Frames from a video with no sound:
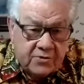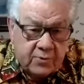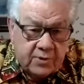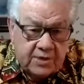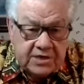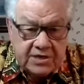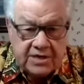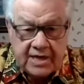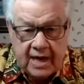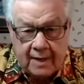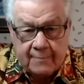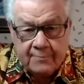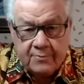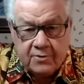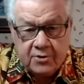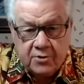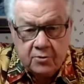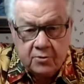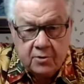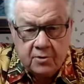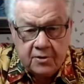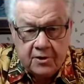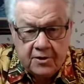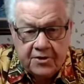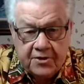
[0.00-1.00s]
we stop
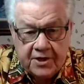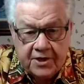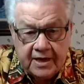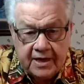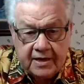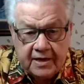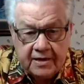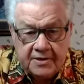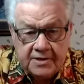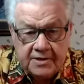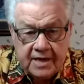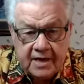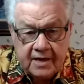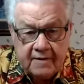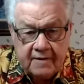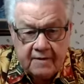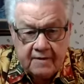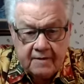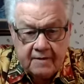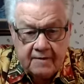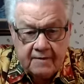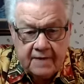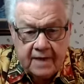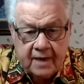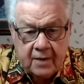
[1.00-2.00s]
doing the things
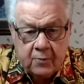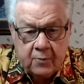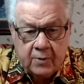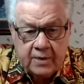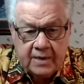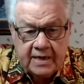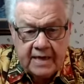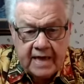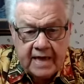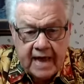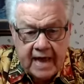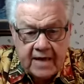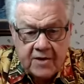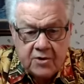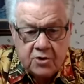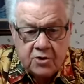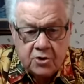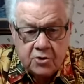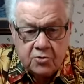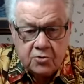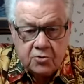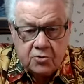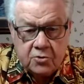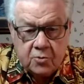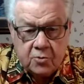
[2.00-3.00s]
that we can
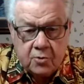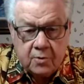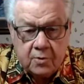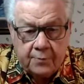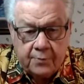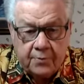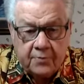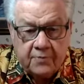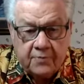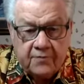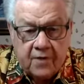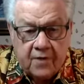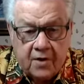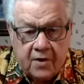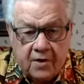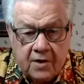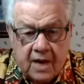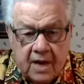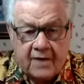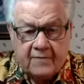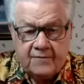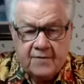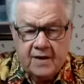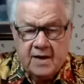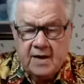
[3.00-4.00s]
do to improve our
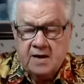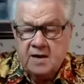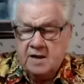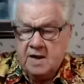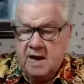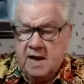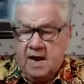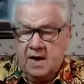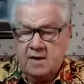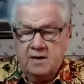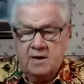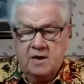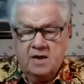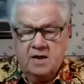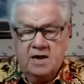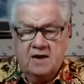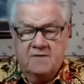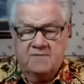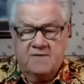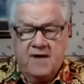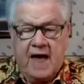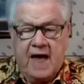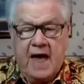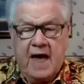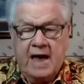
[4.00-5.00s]
life and if
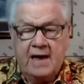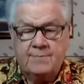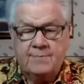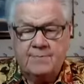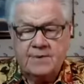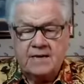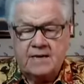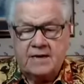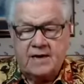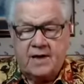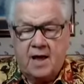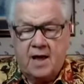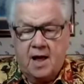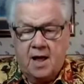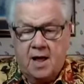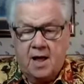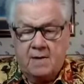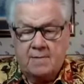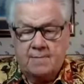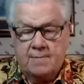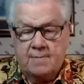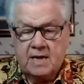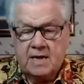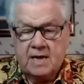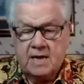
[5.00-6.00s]
i
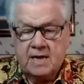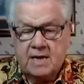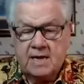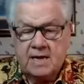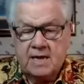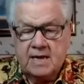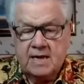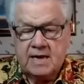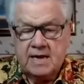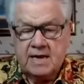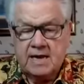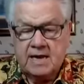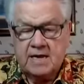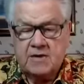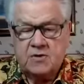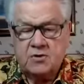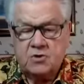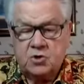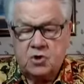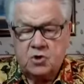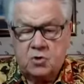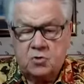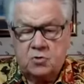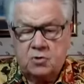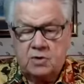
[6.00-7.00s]
become
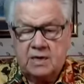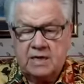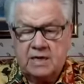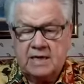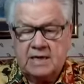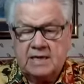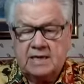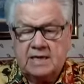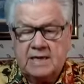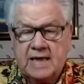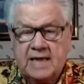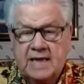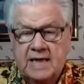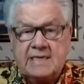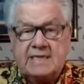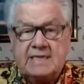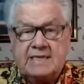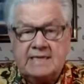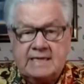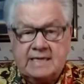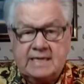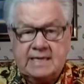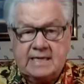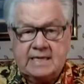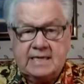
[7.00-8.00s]
internally
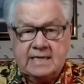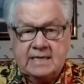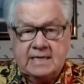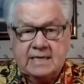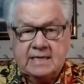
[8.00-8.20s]
lazy